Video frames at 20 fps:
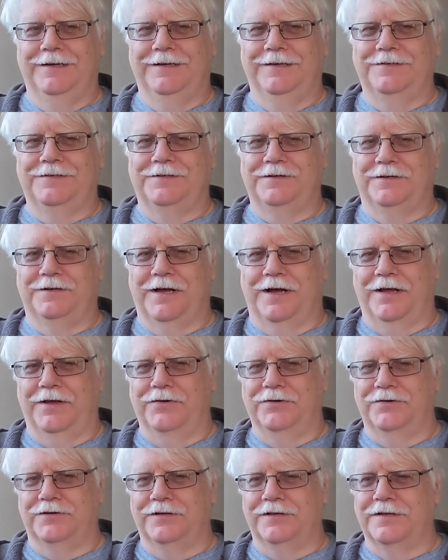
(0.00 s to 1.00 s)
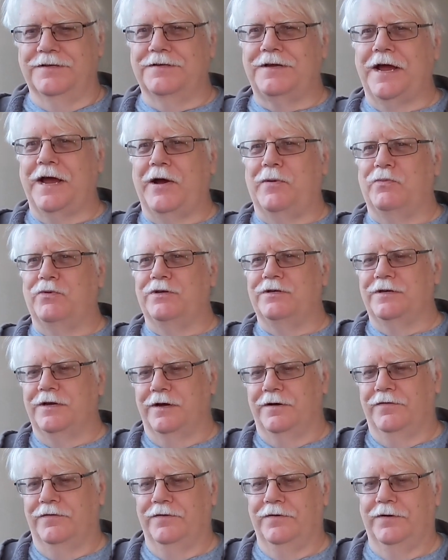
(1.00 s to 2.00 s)
Still not used to this camera
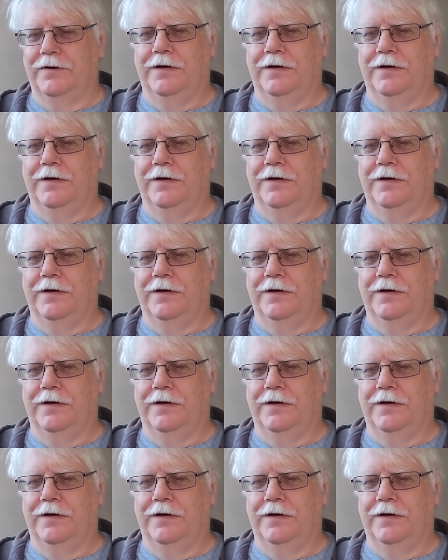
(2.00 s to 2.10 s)
stuff.